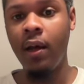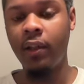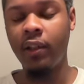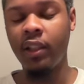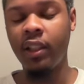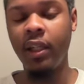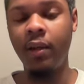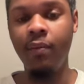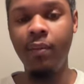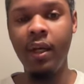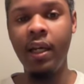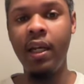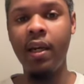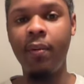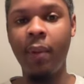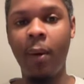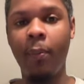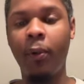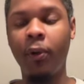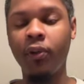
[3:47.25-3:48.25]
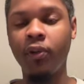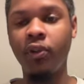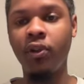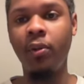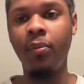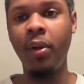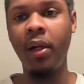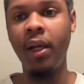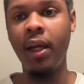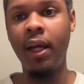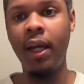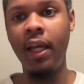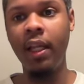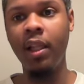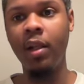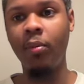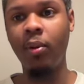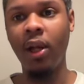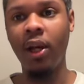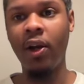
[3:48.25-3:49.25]
to me, in my personal opinion, in
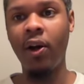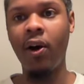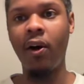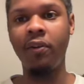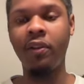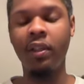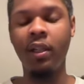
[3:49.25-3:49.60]
the playoffs.